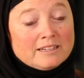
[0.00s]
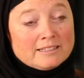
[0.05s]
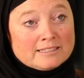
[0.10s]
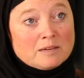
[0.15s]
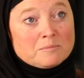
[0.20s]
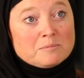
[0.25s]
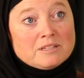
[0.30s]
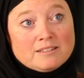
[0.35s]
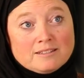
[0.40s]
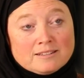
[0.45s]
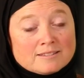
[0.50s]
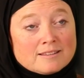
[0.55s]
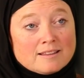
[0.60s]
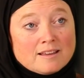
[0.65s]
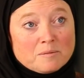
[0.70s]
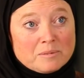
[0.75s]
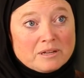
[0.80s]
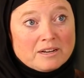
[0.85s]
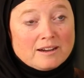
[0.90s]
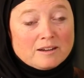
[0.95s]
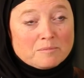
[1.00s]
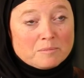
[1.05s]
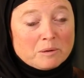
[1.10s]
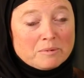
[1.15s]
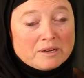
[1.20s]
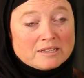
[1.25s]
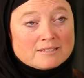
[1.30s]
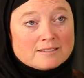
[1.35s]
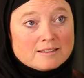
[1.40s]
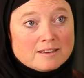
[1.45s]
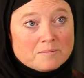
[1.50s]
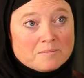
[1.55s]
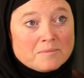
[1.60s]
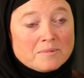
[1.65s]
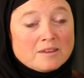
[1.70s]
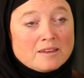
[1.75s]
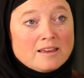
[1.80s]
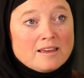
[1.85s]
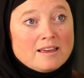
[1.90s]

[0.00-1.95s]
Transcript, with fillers: accepted Islam and I am a Muslim.